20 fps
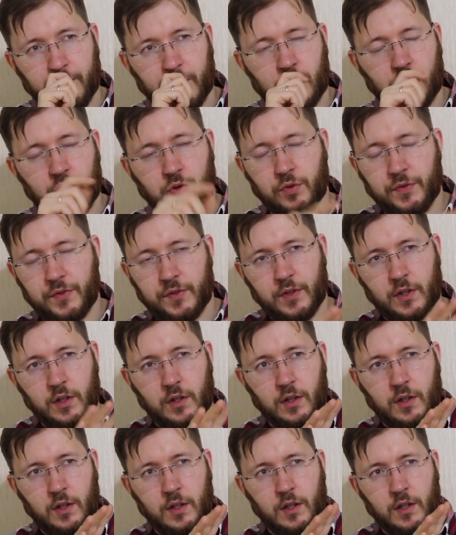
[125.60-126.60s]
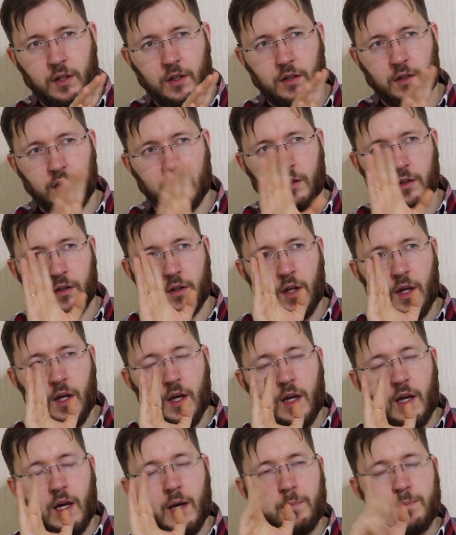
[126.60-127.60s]
choose a
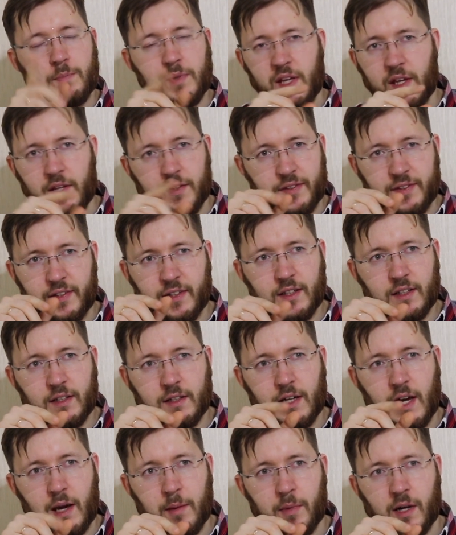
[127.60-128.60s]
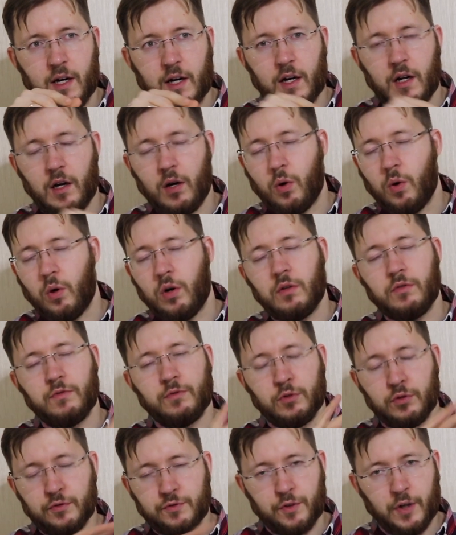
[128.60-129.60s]
PAC camera or
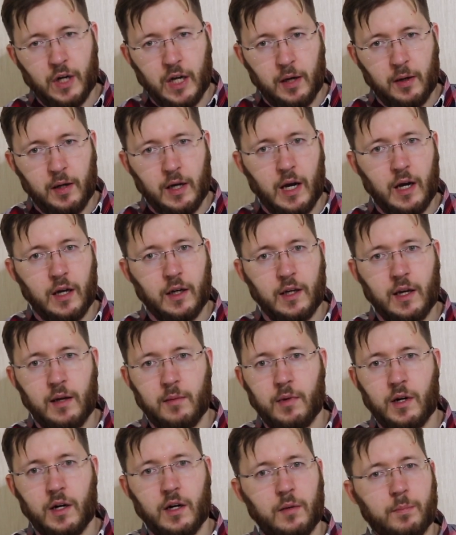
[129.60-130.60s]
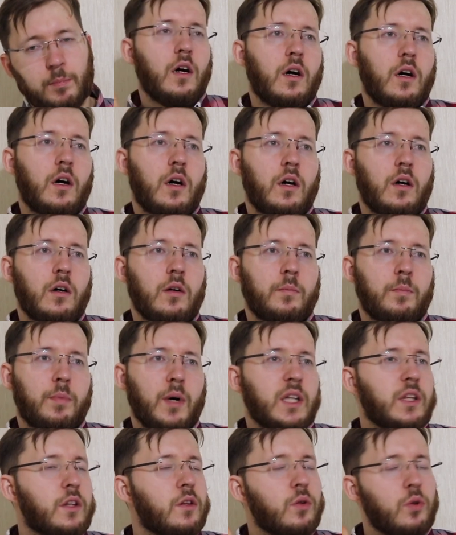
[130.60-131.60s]
full frame camera,
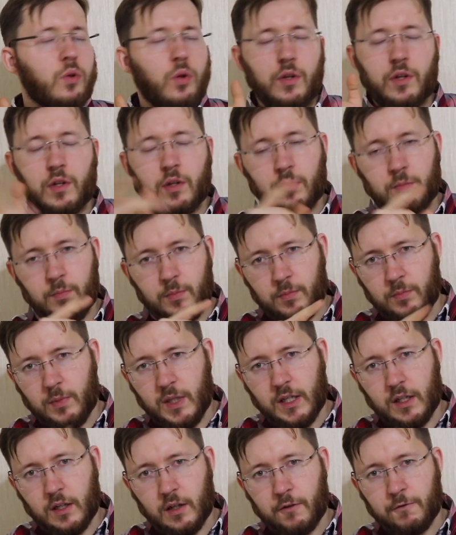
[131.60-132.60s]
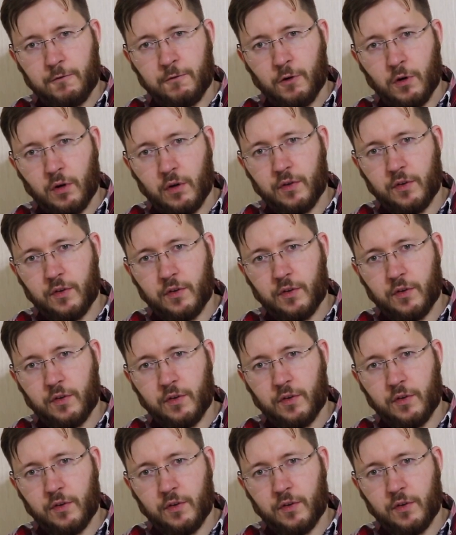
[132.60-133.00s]
but not micro four